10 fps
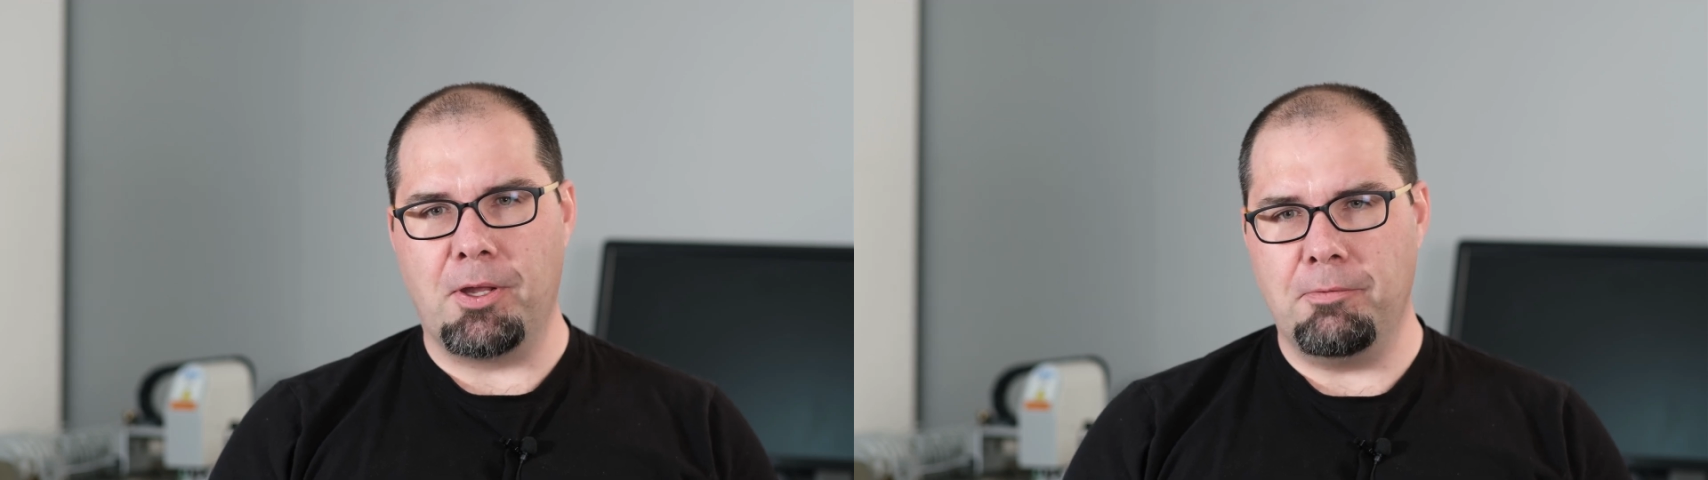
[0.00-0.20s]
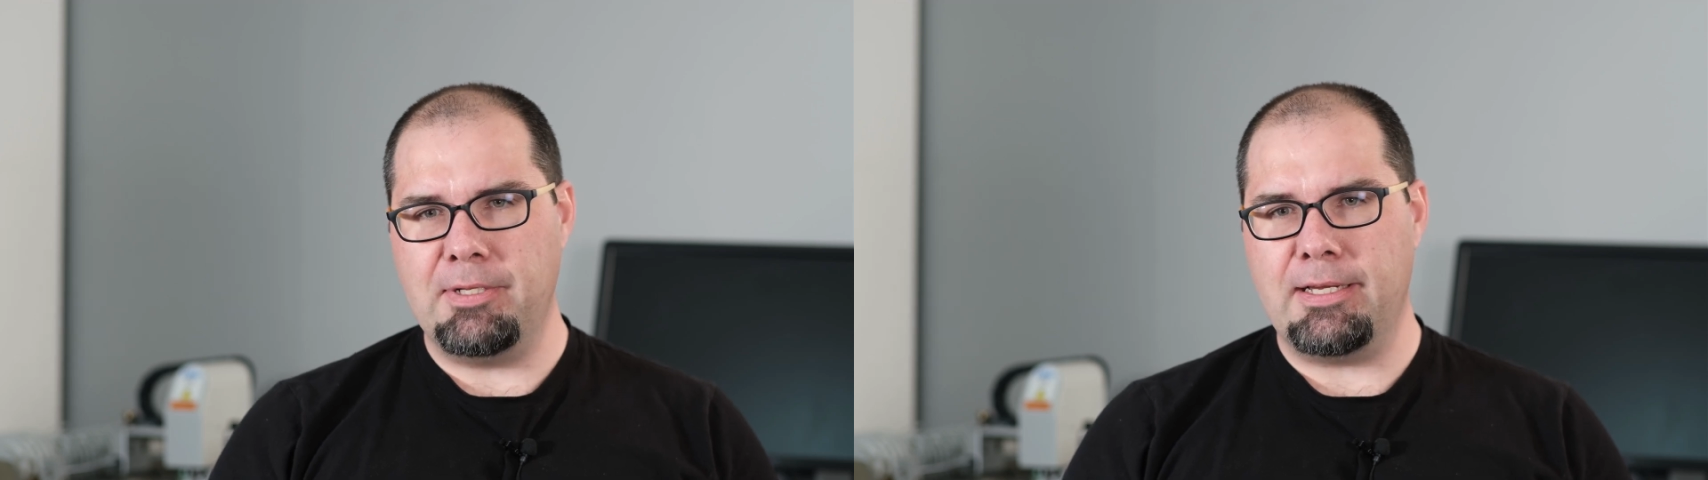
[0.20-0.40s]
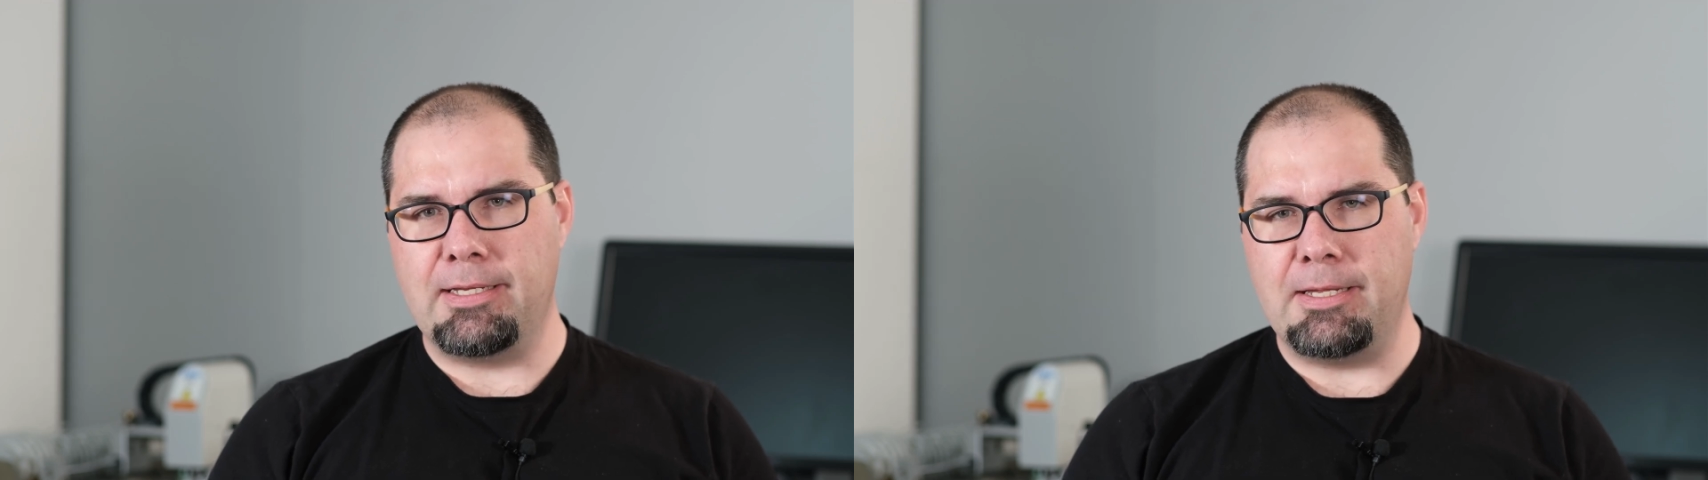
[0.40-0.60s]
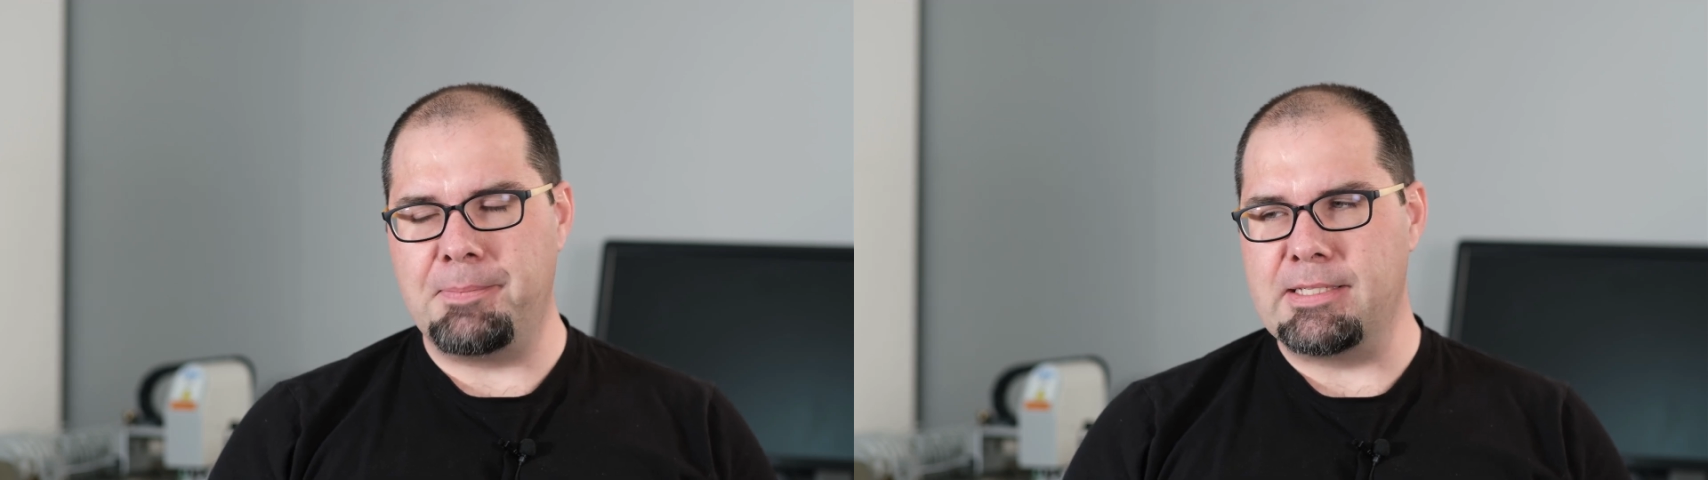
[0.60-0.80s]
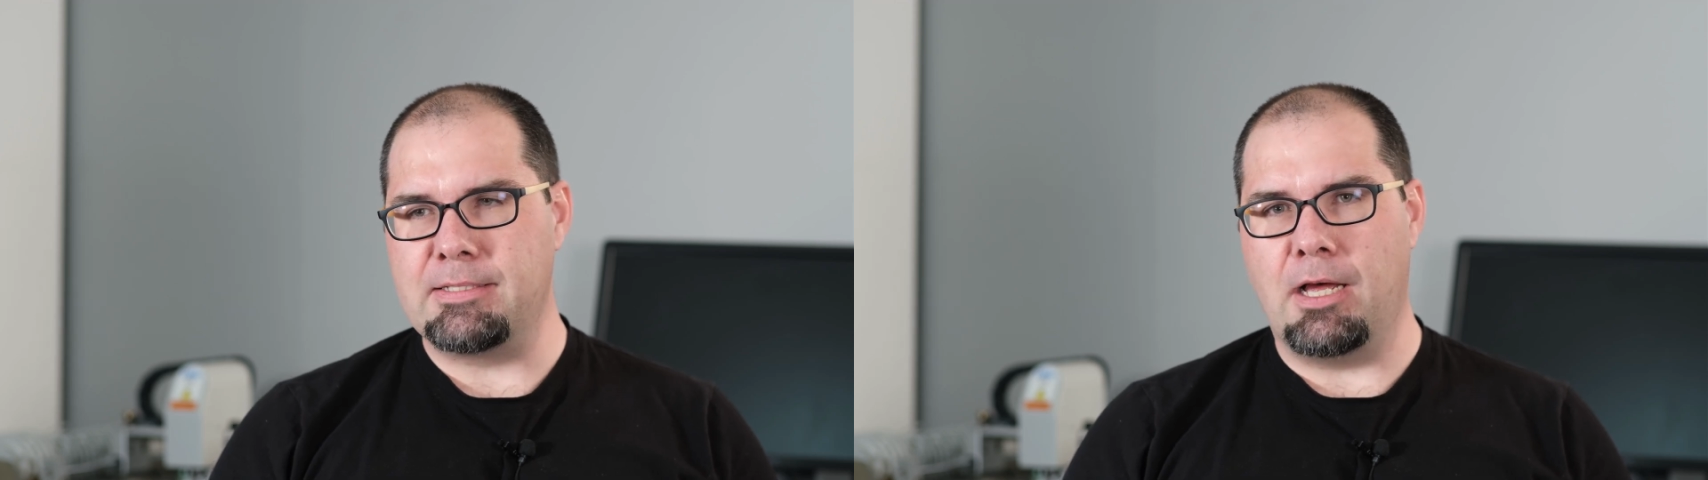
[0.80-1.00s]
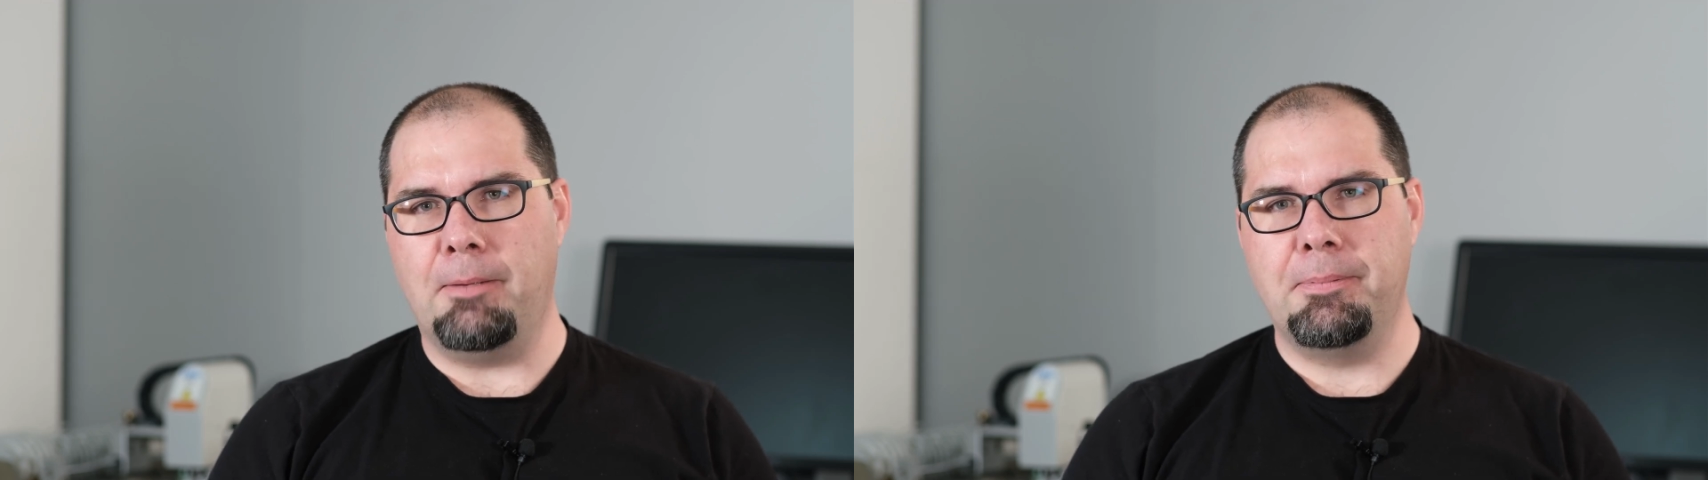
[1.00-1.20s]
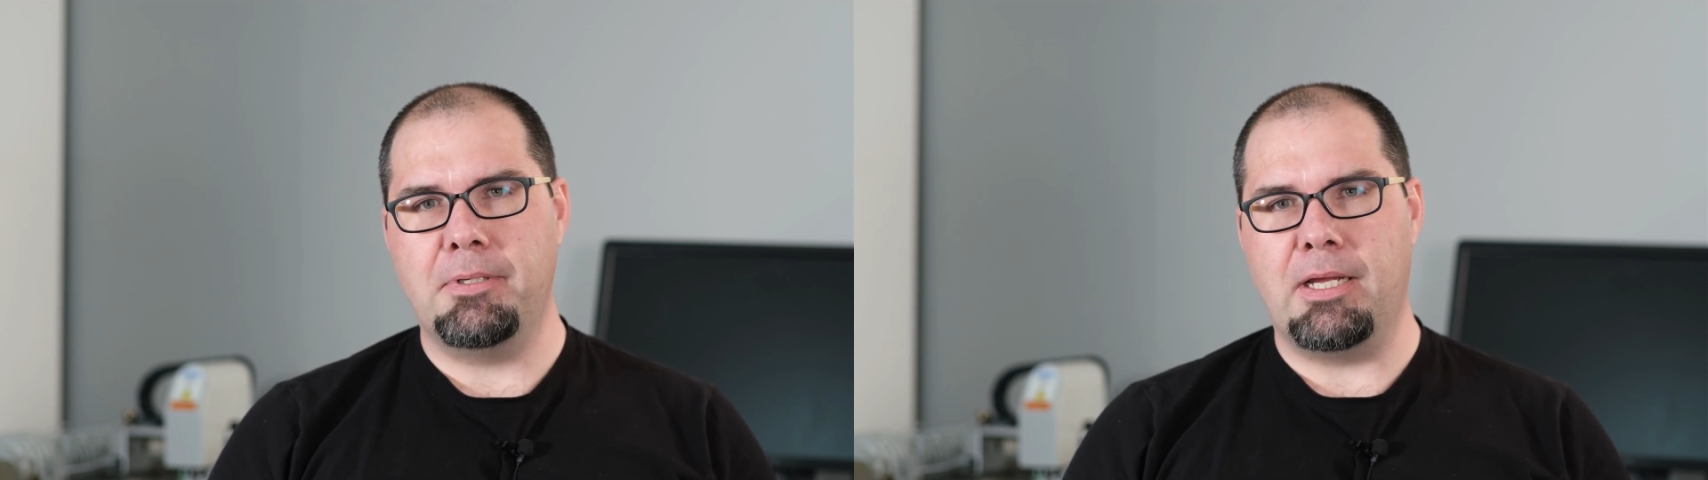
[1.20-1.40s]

Hopefully I can keep this up.